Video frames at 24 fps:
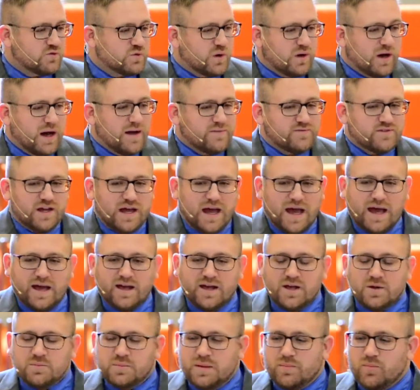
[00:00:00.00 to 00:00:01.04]
We don't have to,
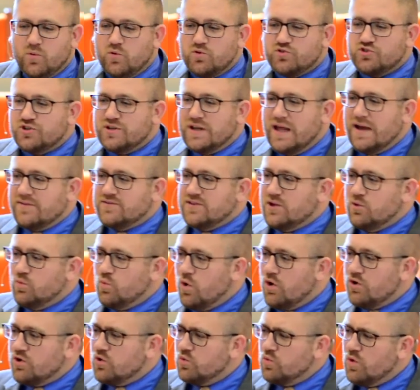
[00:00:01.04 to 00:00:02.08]
people shouldn't have to
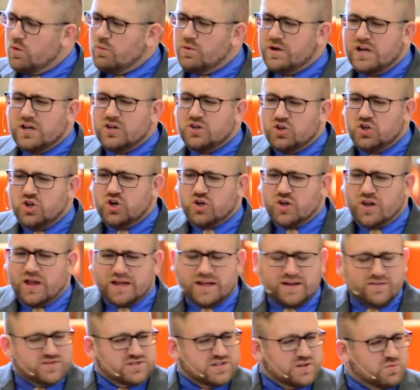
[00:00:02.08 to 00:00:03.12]
wonder, what would it look
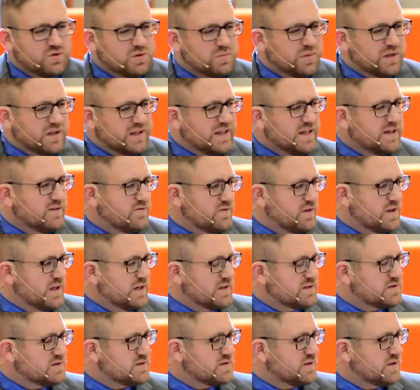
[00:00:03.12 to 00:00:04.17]
like if someone believed
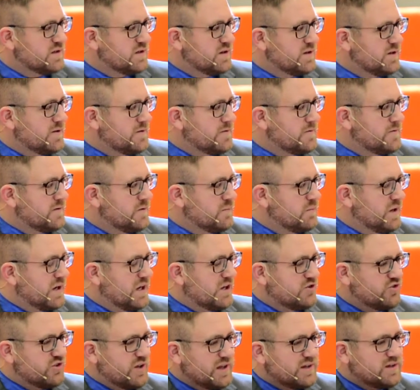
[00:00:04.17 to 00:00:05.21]
this?
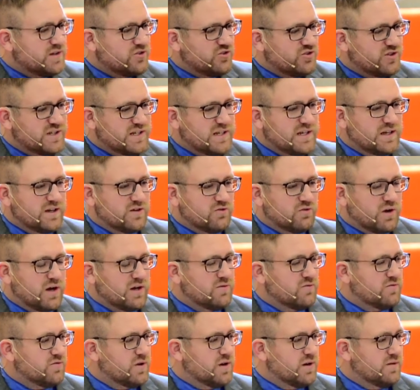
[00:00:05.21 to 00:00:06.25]
Because they should see it right
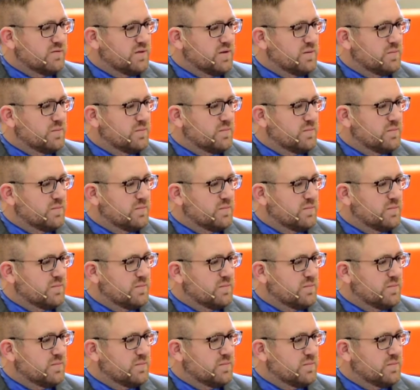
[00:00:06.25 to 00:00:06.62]
in front of them.